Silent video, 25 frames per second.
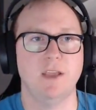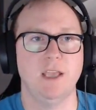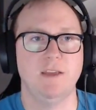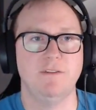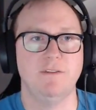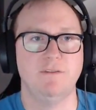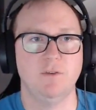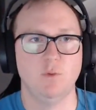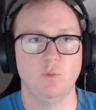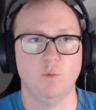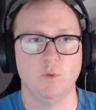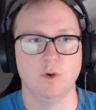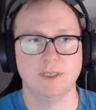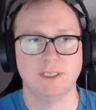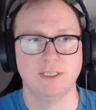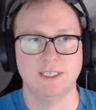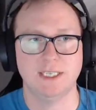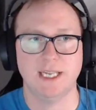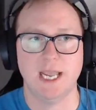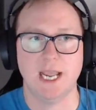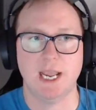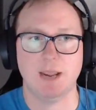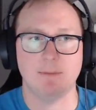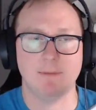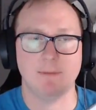if you want to
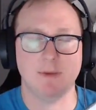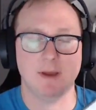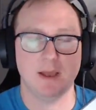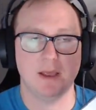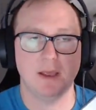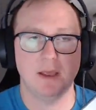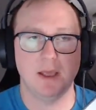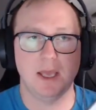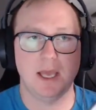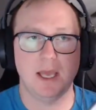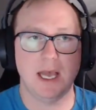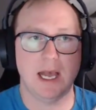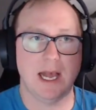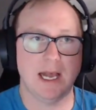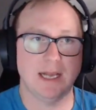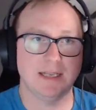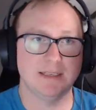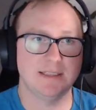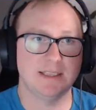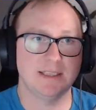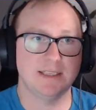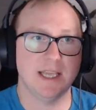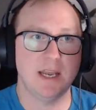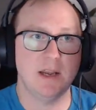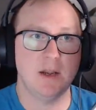game?
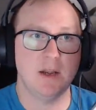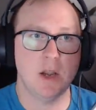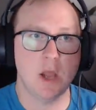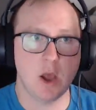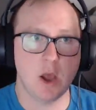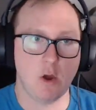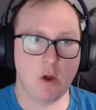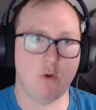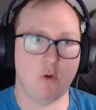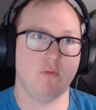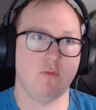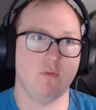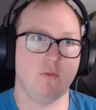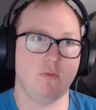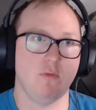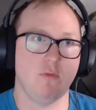I say no.